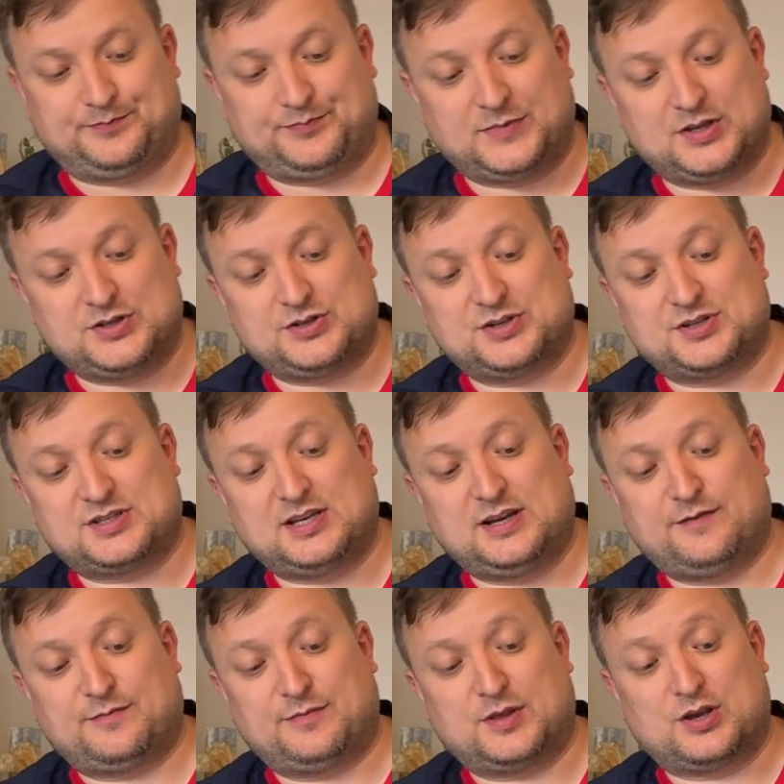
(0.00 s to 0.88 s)
As you can
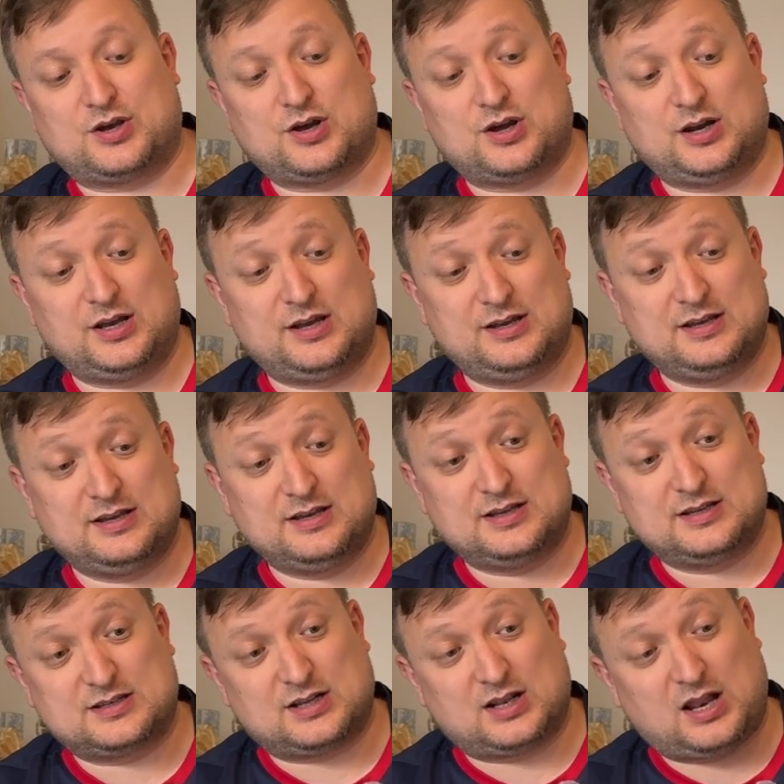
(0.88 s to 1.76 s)
see from the colour,
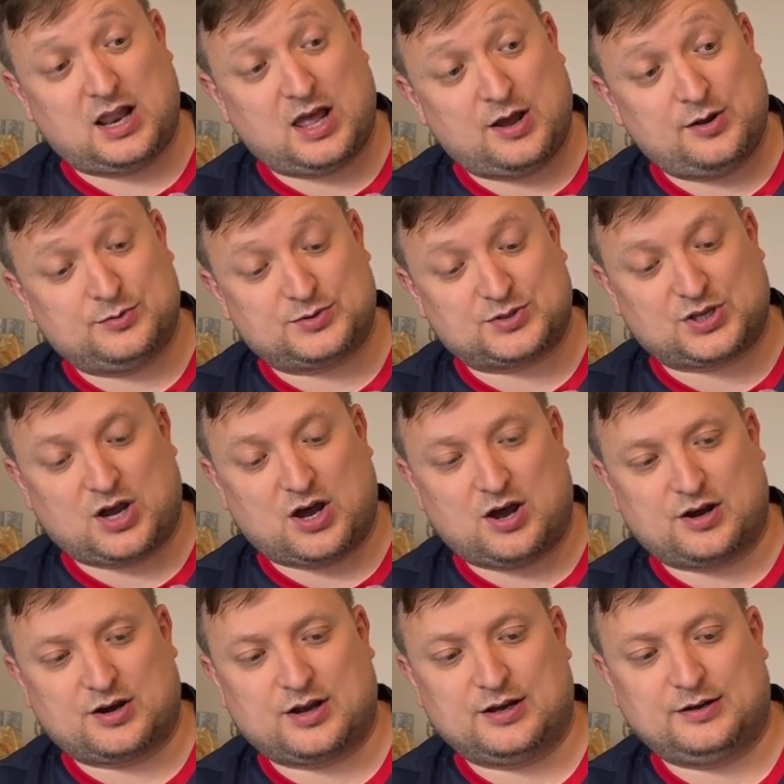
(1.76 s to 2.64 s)
loads
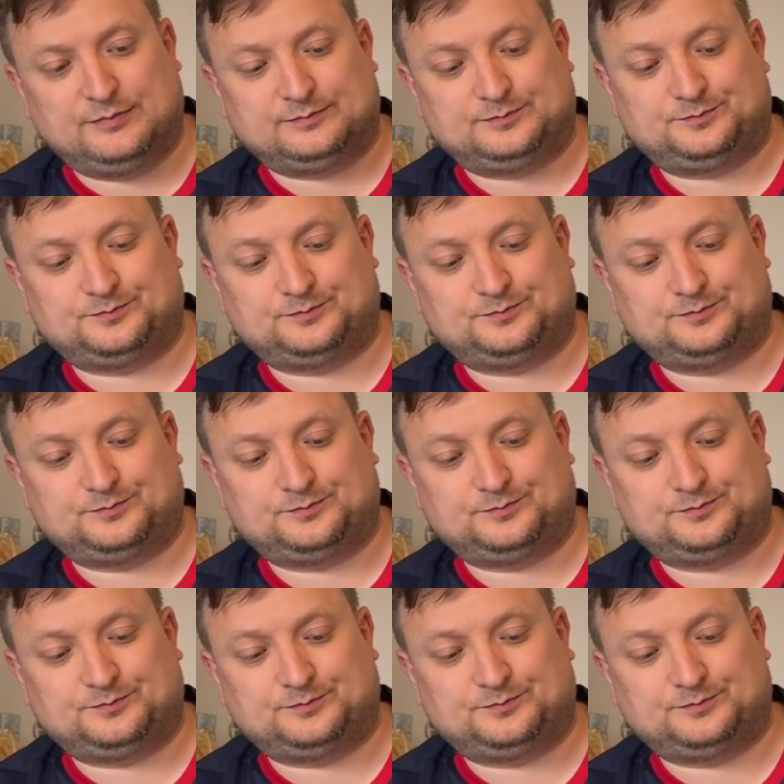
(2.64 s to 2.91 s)
darker,